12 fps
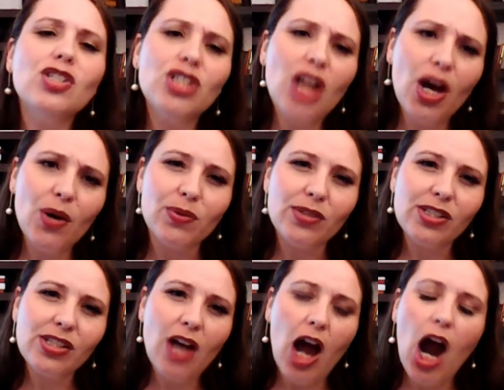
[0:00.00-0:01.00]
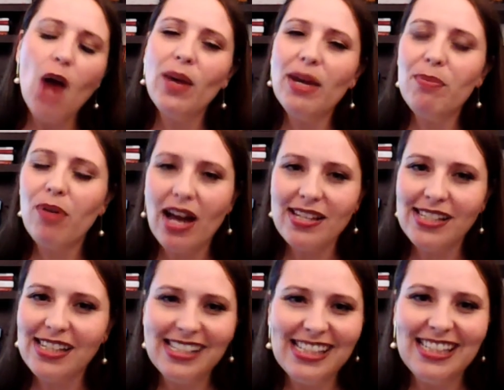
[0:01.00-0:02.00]
Jones, are we
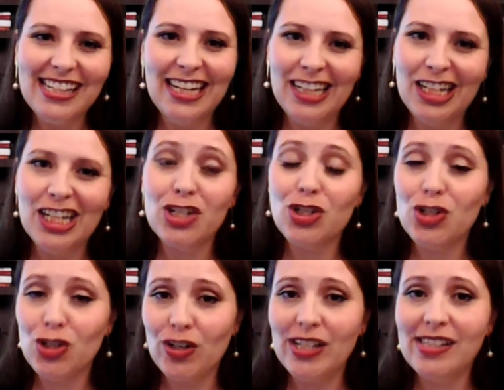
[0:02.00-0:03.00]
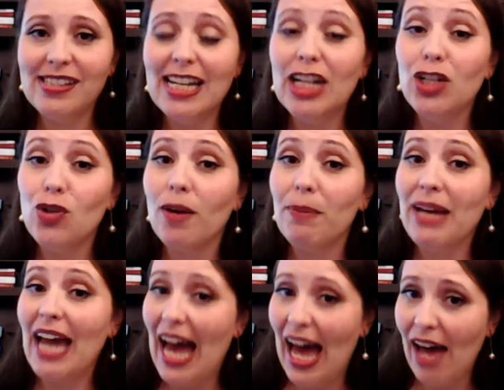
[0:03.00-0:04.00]
processing any insurance in your
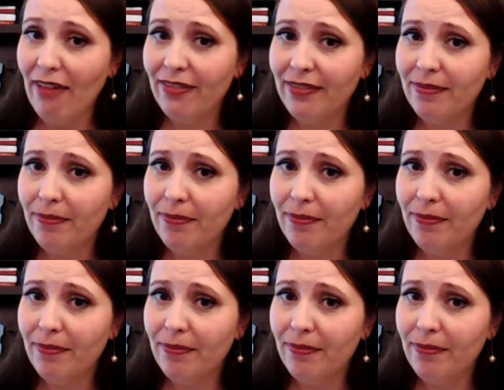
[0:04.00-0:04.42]
behalf?"